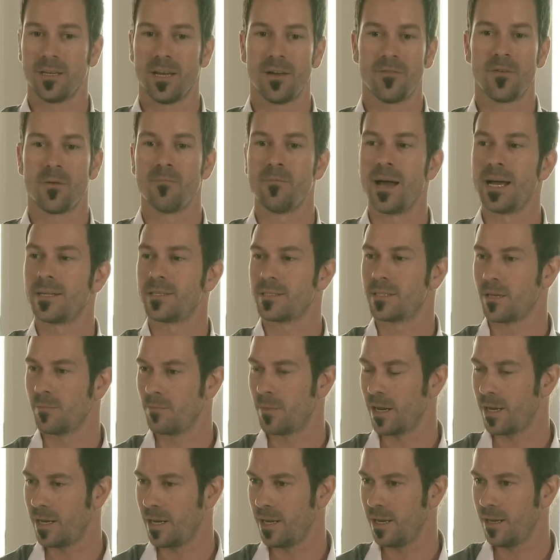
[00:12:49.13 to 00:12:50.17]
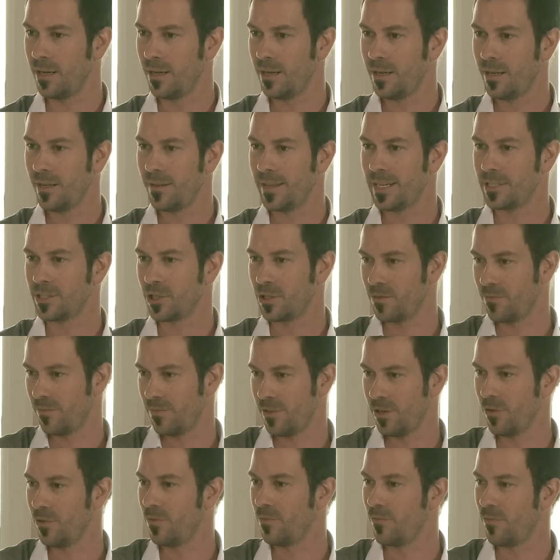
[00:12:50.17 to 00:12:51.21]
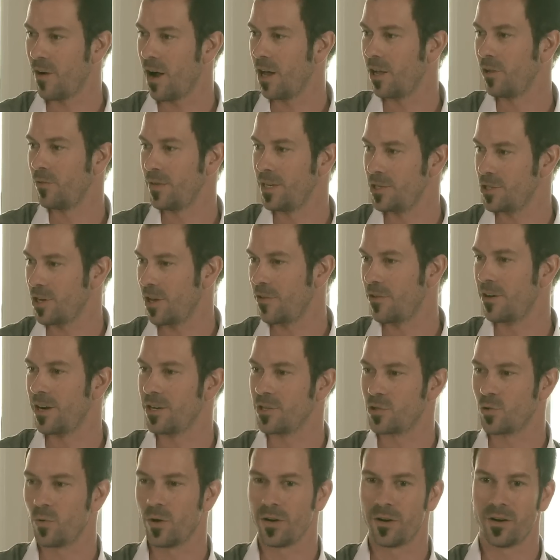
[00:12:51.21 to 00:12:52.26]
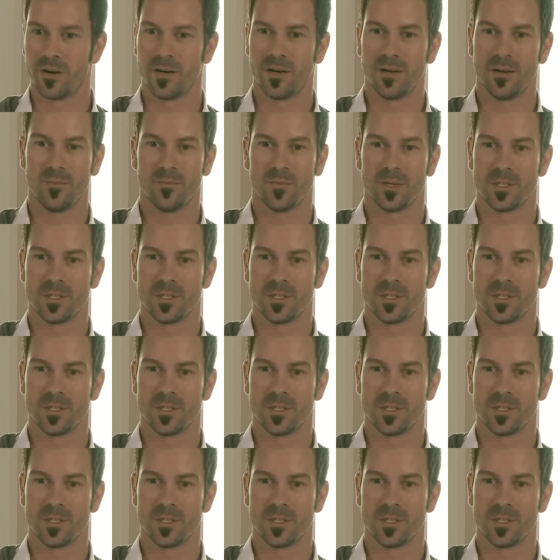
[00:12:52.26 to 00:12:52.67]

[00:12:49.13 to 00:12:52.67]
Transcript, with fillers: You ever met somebody that's a, you follow each other on Twitter,